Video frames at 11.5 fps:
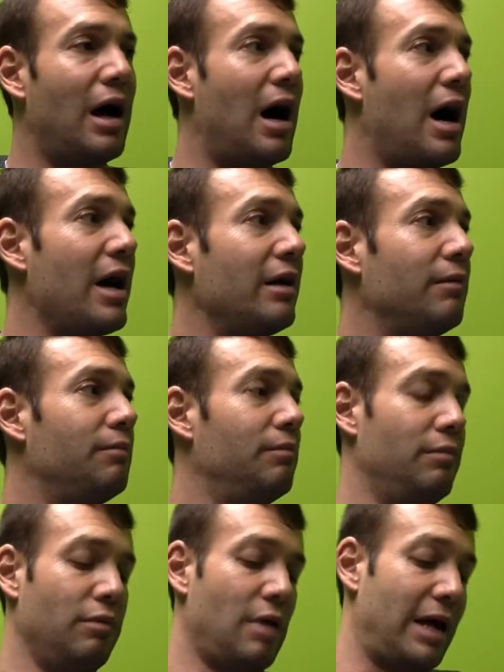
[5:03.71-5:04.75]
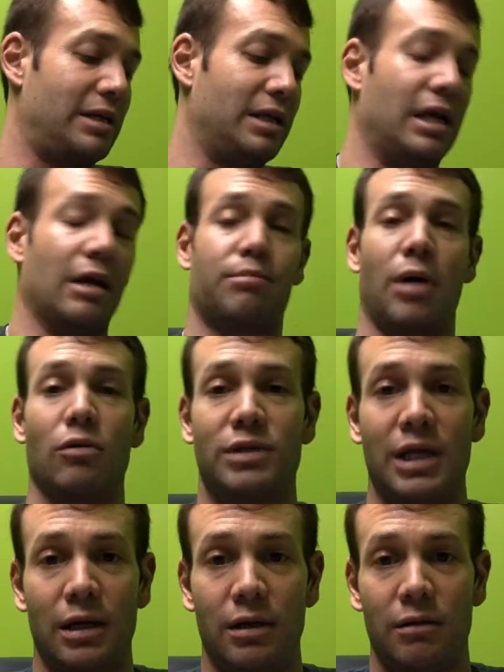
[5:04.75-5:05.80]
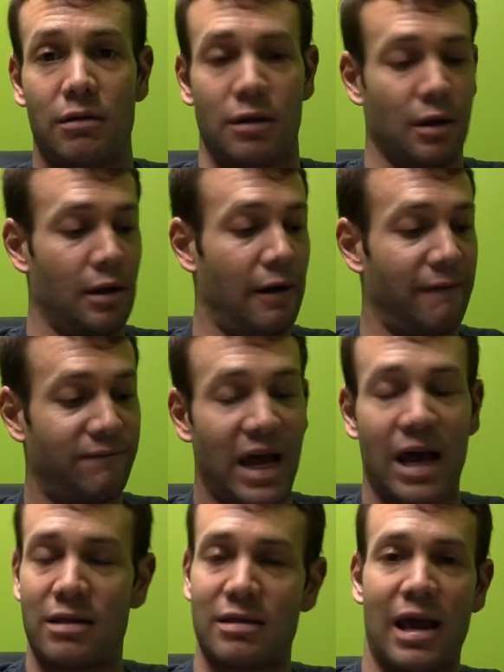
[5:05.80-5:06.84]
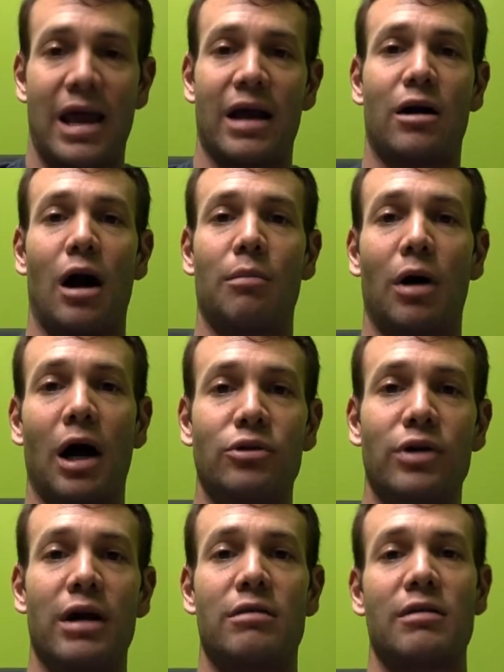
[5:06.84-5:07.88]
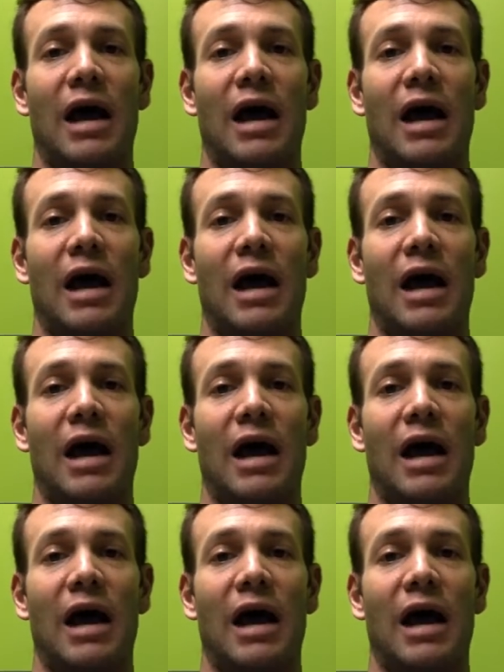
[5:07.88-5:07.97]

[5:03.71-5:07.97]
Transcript: I like to get proteins, fats, and carbohydrates.